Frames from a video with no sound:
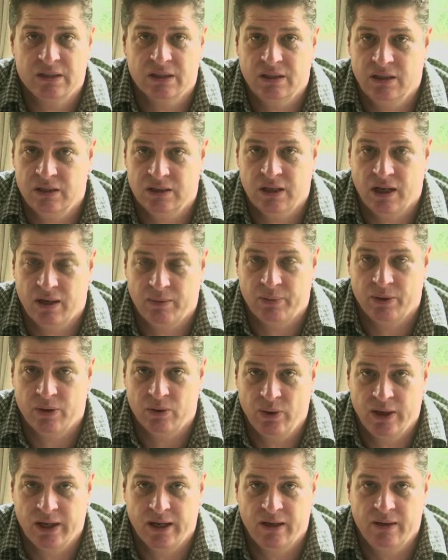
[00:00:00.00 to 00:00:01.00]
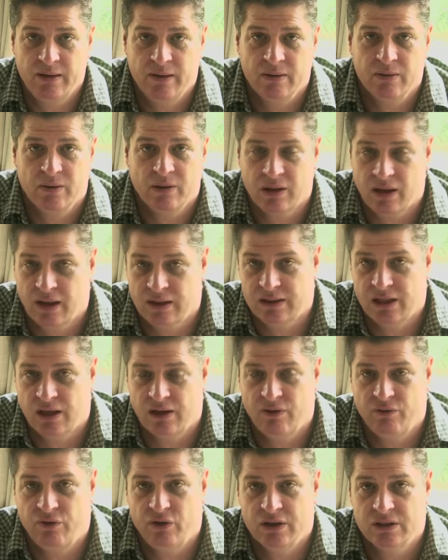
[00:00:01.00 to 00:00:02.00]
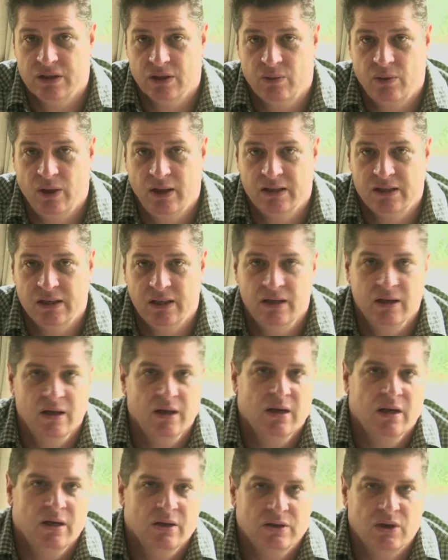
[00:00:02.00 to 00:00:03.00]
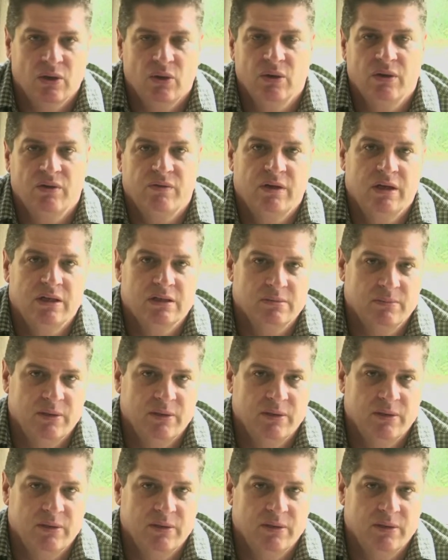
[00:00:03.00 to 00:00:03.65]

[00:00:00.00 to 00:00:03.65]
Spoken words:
It needs to happen quicker without sacrificing quality. So all of these